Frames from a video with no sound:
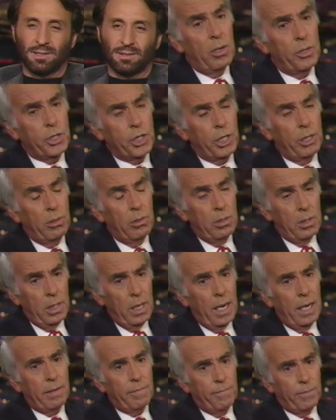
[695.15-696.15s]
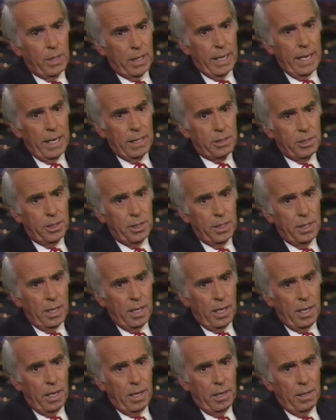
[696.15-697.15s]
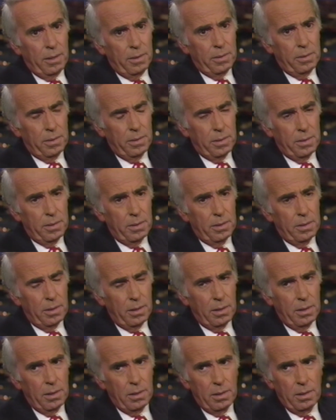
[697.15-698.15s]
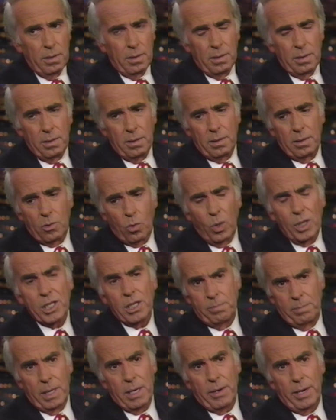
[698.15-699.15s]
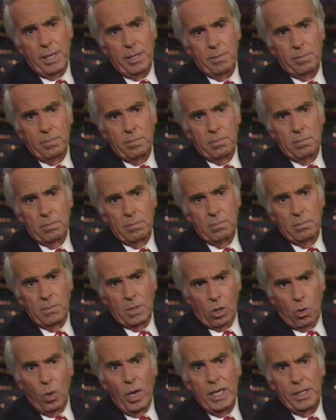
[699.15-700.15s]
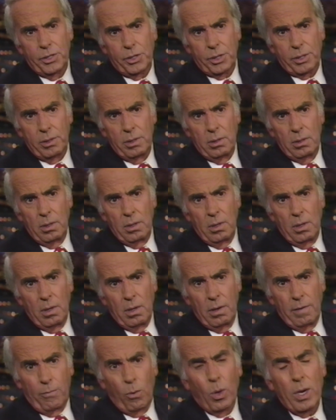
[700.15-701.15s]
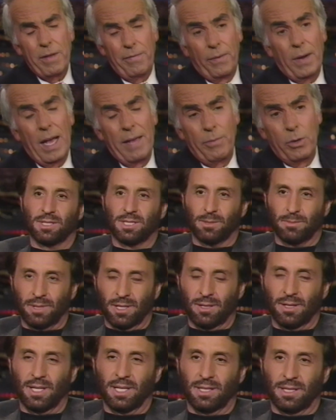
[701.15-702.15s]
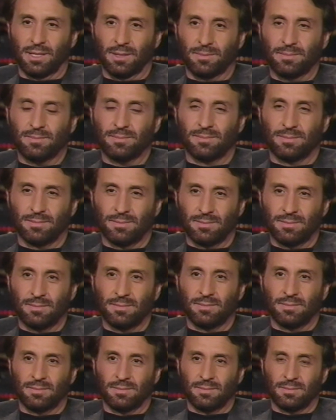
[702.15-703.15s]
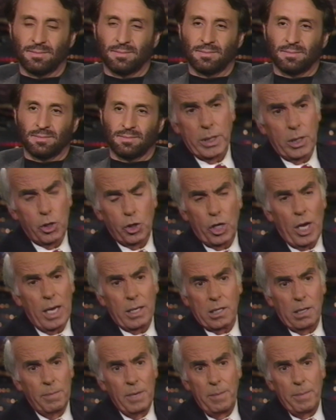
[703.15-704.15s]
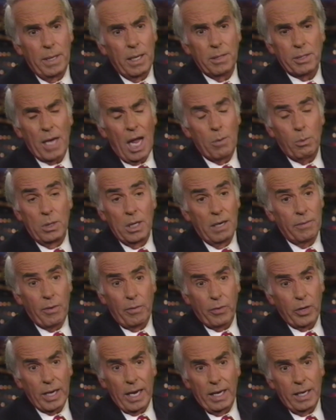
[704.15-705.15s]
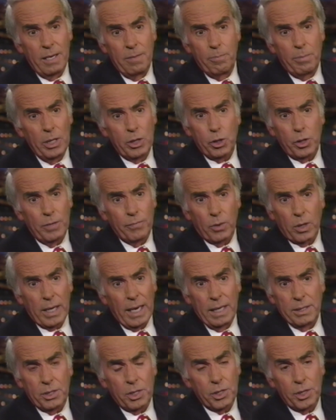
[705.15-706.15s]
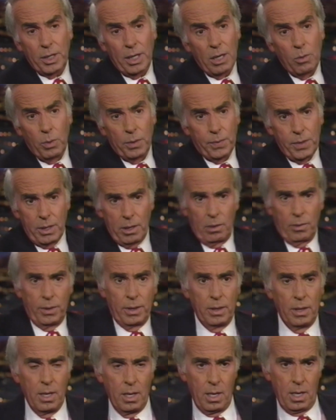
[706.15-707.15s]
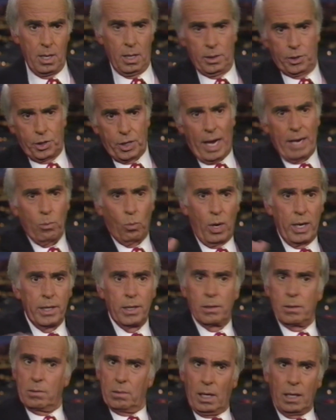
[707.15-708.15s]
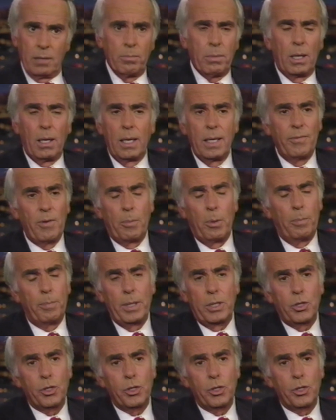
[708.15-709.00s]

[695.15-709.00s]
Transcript: also not forget uh, Quisenberry. Oh the yeah, quiz. And, yeah, forty-five years old to a brain tumor last week, which was a shock to me because I will never forget him pitching for Kansas City with you know the sidewinder, unbelievable pitch.